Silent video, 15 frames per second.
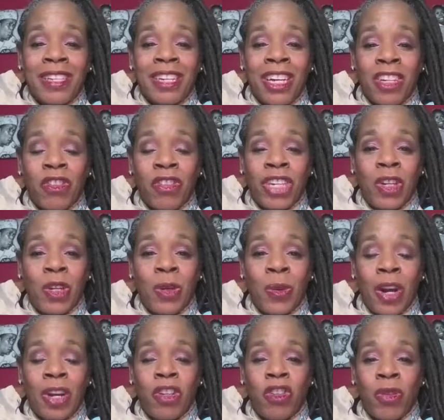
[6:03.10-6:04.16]
the country who
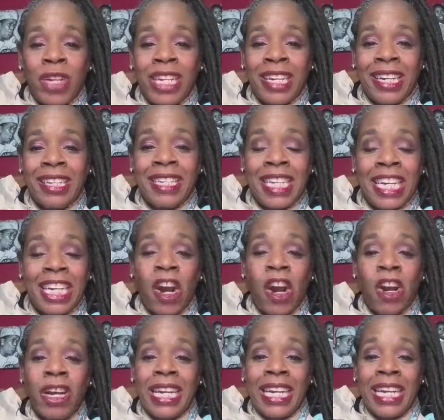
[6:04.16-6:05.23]
are joining us in
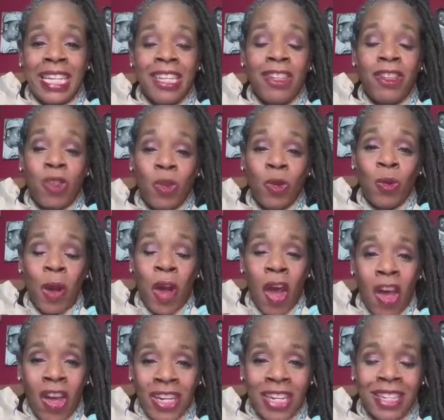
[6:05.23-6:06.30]
our in-Zoom
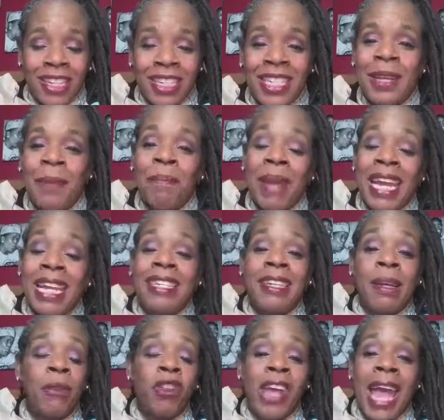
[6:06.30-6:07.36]
audience, make
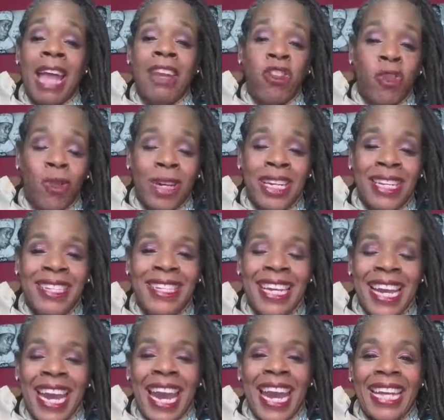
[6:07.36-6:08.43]
some chat noise
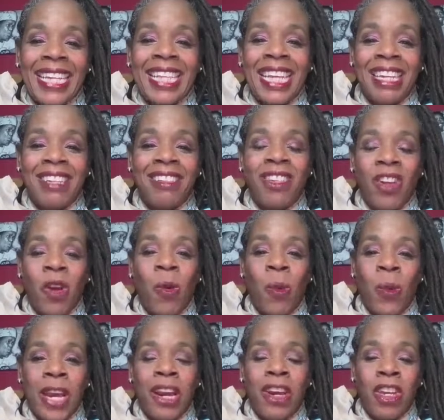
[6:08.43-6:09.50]
and let us know
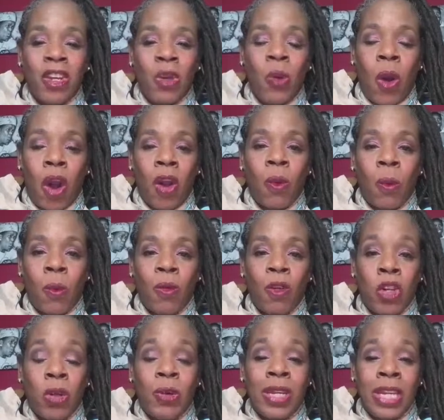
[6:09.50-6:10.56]
where you are
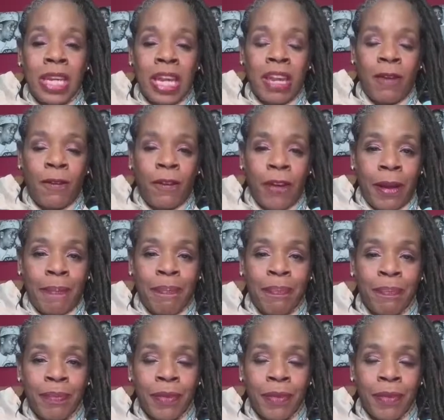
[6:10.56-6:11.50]
tuning in from.